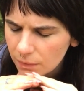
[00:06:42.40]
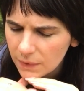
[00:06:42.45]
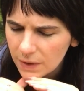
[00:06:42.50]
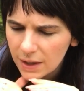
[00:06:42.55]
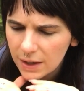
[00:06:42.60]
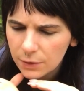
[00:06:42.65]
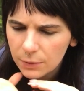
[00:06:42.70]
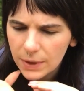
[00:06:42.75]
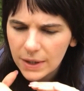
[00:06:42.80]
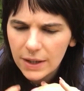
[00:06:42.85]

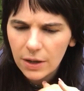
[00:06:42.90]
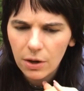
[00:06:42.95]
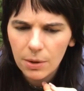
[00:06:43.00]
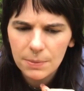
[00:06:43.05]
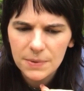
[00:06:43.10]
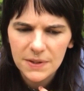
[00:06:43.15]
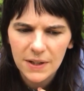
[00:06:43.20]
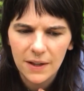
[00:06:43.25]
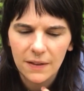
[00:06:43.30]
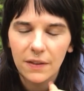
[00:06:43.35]
And right now I'm
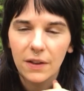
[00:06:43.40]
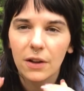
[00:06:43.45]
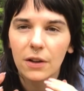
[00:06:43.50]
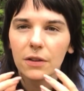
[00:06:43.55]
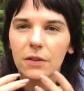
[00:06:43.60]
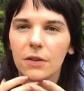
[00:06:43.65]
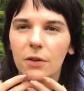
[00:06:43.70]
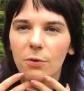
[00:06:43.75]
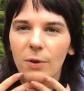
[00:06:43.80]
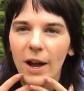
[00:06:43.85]
staying there.
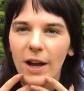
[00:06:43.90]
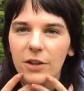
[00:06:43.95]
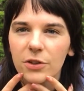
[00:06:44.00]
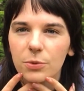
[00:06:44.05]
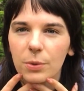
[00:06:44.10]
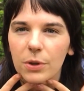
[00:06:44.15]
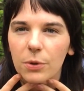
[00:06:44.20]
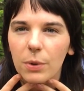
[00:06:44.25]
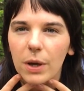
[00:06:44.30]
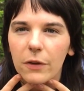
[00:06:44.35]
The rash
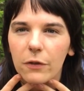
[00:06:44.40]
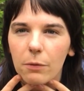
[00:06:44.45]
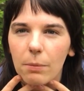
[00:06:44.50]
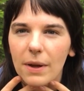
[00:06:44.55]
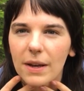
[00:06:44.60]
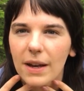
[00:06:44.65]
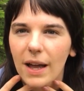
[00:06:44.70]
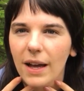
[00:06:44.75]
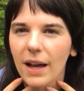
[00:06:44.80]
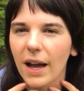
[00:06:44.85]
went away from
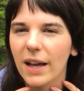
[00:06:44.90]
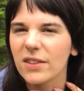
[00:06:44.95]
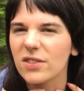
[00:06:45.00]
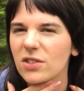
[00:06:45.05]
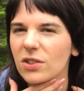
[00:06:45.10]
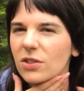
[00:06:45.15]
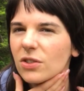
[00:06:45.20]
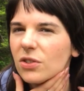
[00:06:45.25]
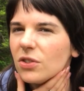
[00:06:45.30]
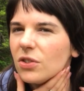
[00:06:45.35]
my neck. I
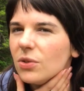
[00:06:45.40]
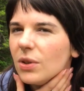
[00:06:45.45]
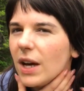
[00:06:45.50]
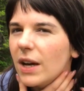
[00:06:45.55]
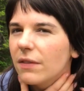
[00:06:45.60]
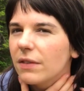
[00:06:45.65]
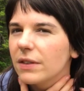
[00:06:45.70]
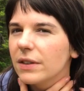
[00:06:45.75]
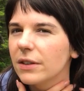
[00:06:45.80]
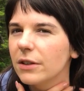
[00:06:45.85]
still do
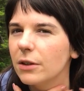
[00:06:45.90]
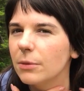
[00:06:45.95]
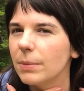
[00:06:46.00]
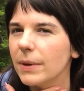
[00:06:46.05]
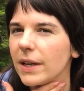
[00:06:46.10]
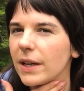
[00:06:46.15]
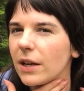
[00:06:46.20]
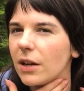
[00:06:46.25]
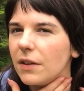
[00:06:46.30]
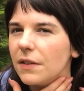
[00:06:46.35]
have a little
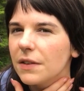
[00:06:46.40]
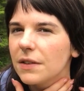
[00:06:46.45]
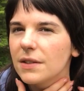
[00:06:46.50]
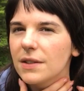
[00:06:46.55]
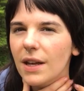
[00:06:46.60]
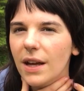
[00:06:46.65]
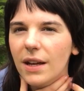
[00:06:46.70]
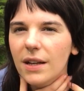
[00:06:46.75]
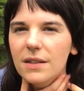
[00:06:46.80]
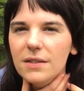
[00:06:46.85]
bit on the
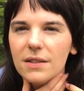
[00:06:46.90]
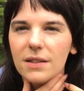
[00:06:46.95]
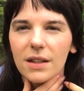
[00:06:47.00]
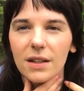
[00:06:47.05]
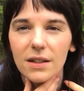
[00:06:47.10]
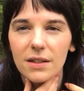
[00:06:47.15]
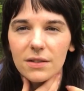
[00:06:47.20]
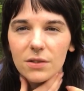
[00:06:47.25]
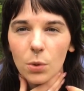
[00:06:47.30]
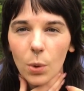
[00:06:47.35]
sides and
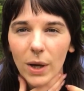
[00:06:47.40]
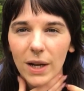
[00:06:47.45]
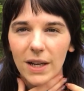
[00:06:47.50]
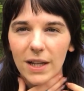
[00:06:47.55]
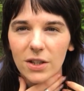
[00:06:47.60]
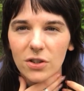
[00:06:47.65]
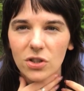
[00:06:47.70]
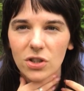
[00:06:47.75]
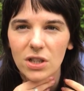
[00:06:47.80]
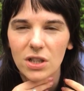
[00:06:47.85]
it is quite
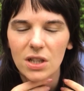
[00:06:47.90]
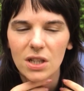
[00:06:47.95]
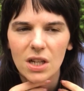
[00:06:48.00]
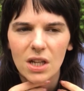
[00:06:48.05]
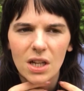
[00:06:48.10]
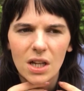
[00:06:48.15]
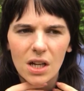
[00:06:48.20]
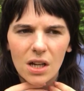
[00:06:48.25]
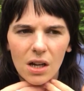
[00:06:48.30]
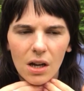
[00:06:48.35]
itchy.
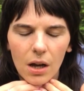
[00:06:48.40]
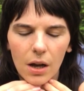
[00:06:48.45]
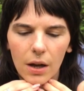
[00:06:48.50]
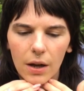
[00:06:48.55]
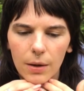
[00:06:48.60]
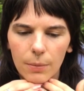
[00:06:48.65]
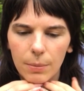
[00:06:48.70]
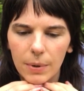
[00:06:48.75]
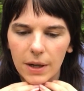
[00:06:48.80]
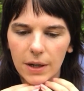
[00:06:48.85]

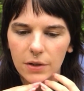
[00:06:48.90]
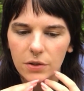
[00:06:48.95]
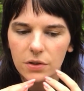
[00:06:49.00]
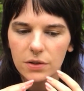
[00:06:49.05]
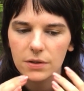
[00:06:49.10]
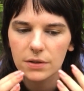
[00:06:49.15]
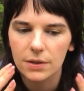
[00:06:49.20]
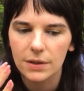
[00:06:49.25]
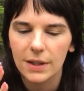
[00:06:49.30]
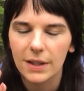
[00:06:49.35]
But it
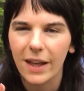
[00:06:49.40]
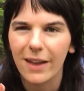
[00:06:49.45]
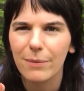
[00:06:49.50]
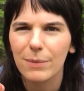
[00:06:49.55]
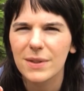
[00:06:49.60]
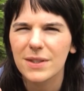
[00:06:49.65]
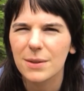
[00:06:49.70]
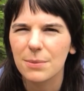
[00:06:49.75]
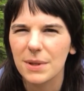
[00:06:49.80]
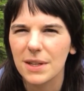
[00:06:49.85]
just gave
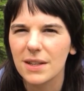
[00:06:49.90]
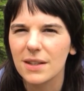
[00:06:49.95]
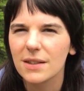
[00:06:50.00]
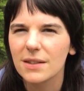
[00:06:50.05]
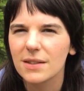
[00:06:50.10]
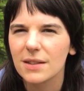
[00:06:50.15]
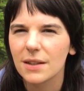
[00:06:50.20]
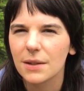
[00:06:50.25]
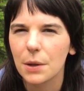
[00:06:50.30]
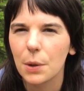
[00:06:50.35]
me some
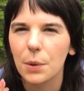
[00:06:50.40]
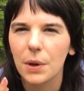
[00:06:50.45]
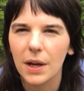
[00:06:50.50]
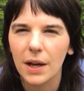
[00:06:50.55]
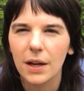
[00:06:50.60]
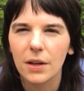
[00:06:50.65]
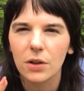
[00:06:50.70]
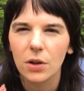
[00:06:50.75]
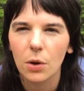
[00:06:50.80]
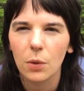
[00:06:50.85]
ease. Like, okay,
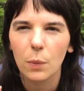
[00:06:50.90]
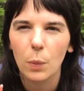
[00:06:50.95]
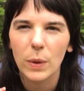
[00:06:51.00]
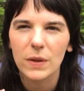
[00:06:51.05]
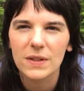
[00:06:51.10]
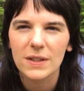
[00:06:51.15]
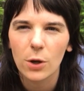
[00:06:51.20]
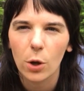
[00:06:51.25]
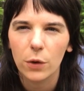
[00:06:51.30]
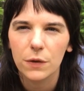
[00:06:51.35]
I know
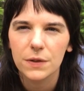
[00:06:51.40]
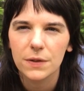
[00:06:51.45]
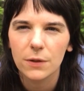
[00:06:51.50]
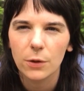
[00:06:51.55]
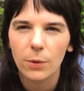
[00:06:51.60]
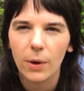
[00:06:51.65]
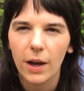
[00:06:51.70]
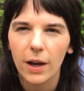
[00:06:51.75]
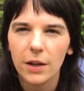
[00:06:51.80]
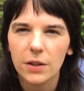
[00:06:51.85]
what's causing the
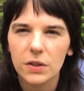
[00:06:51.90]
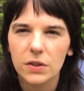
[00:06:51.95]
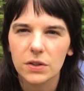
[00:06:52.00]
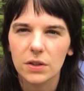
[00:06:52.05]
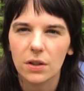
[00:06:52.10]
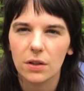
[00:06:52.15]
rash.